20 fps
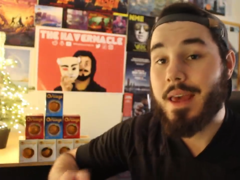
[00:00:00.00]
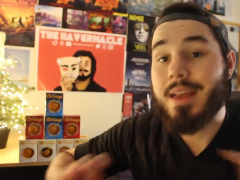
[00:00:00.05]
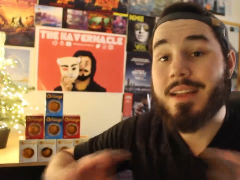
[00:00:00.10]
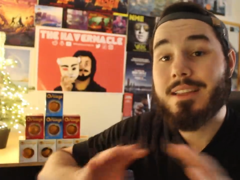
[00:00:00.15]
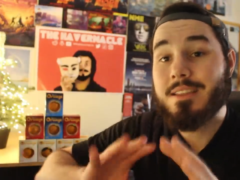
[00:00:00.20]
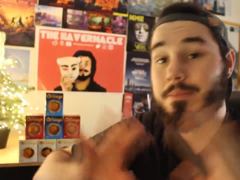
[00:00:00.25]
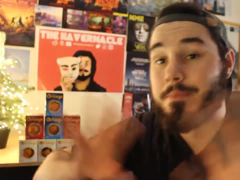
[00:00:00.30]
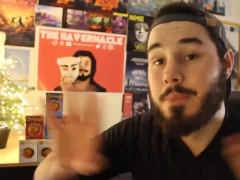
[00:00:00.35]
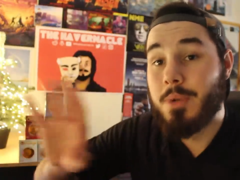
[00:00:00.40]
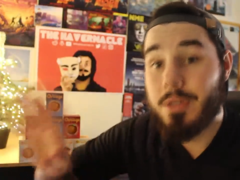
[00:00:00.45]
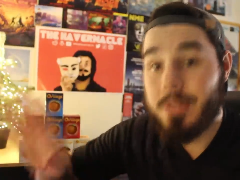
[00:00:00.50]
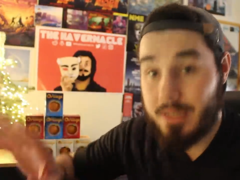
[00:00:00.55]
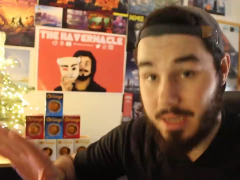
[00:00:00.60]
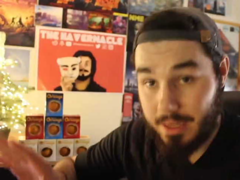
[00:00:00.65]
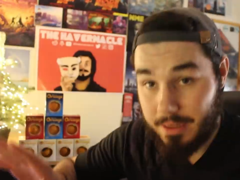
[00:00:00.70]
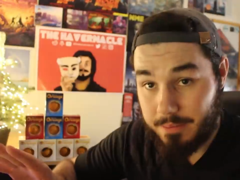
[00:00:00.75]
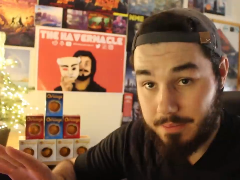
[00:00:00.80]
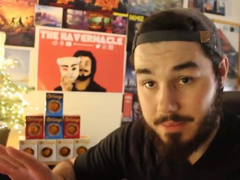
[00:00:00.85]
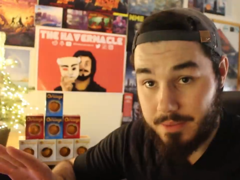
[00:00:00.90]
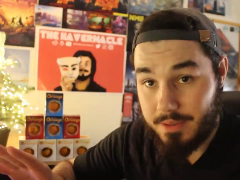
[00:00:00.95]
It's
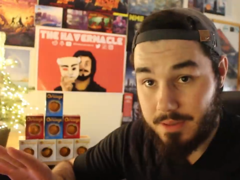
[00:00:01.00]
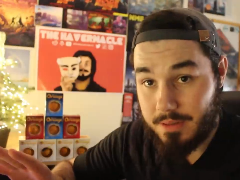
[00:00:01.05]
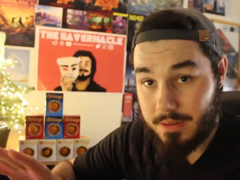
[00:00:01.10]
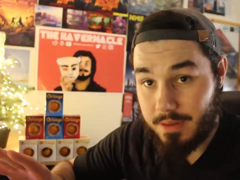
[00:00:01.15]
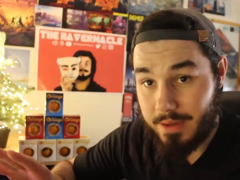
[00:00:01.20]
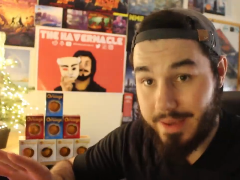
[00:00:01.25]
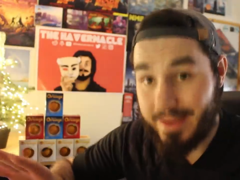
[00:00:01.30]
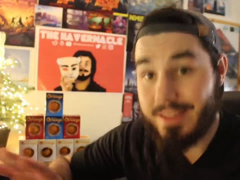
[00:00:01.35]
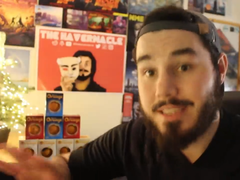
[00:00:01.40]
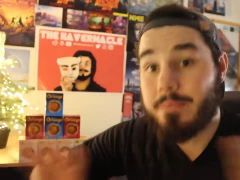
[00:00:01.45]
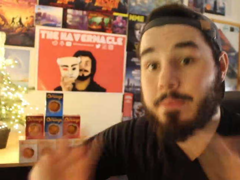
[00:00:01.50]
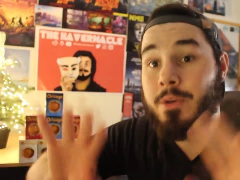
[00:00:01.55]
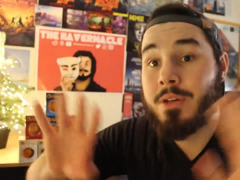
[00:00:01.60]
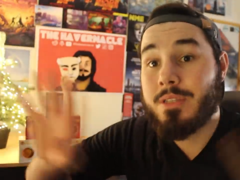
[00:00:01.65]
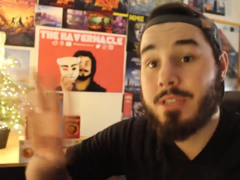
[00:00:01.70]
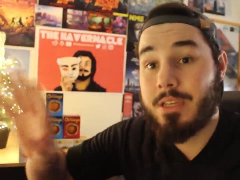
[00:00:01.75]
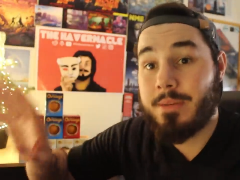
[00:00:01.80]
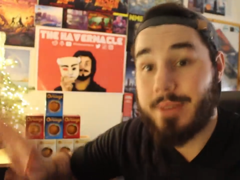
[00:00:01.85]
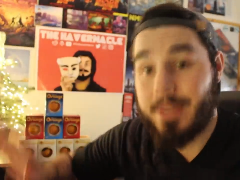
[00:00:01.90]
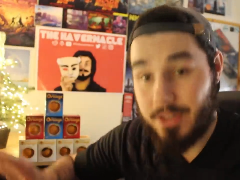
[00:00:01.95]
Muslims. It's
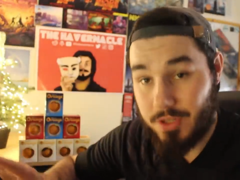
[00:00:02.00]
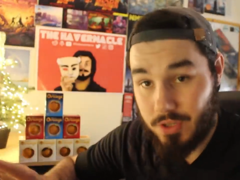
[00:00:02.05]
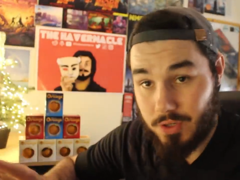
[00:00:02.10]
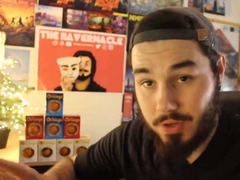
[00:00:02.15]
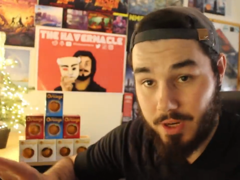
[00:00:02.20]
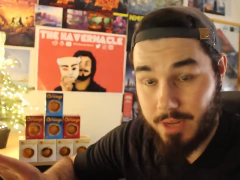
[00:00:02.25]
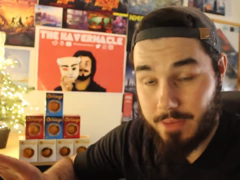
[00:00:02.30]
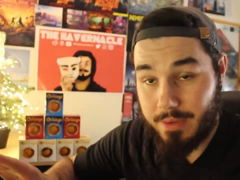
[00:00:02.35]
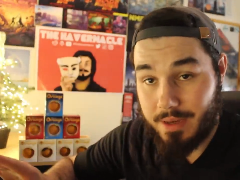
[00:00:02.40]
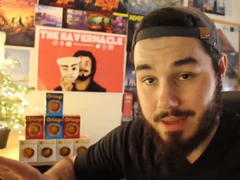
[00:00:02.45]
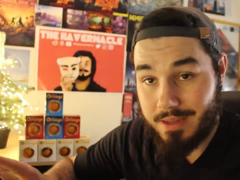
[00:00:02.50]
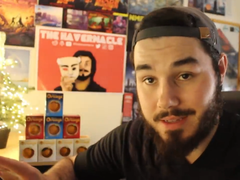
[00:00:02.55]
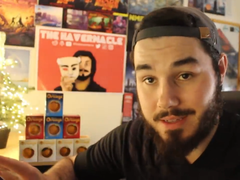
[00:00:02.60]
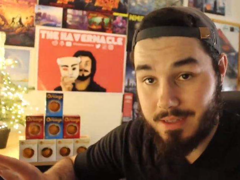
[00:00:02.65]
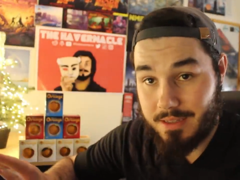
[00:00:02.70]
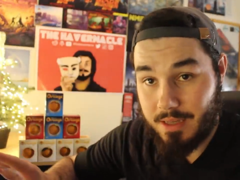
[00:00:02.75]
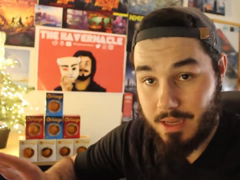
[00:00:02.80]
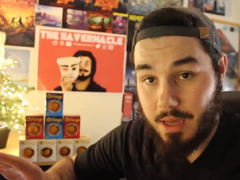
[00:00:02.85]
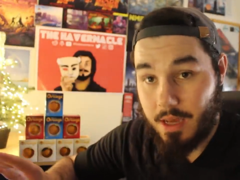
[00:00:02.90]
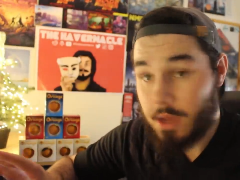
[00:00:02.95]
Muslim
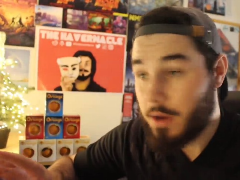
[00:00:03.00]
extremists.